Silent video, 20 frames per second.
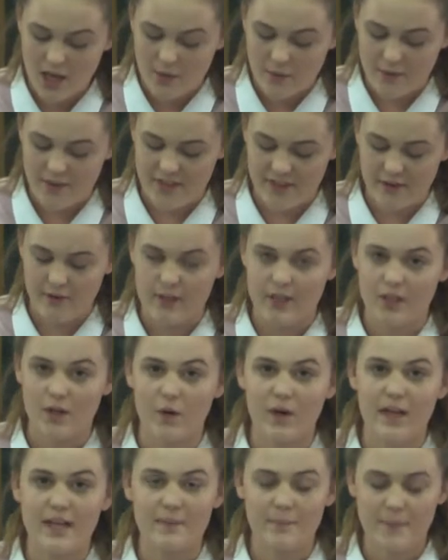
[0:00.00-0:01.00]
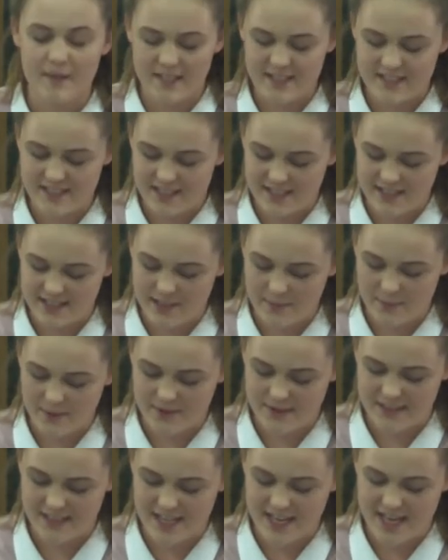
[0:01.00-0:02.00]
with their annoying big sis up
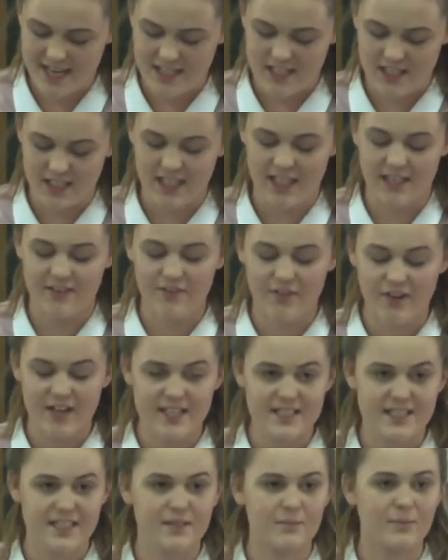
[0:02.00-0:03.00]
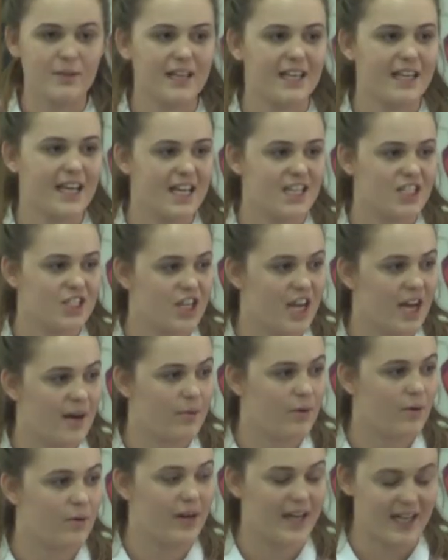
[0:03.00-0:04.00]
on stage in every assembly and
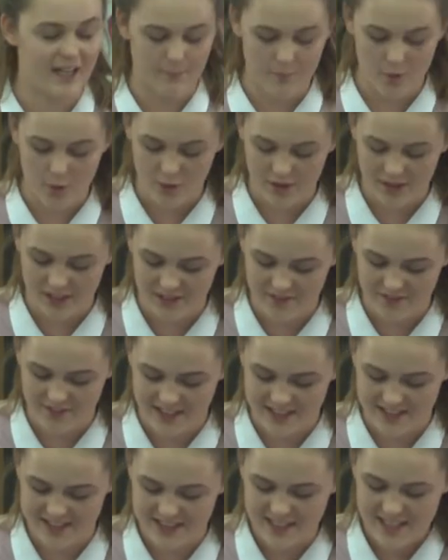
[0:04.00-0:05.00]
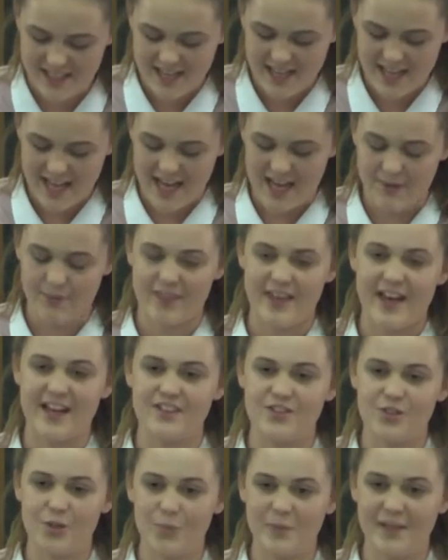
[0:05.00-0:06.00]
chapel and important event
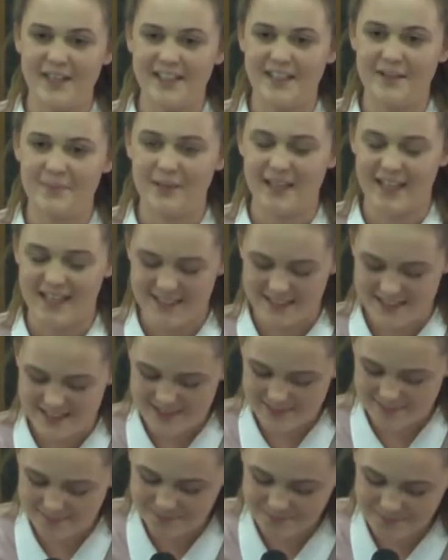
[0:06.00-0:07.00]
without too many complaints.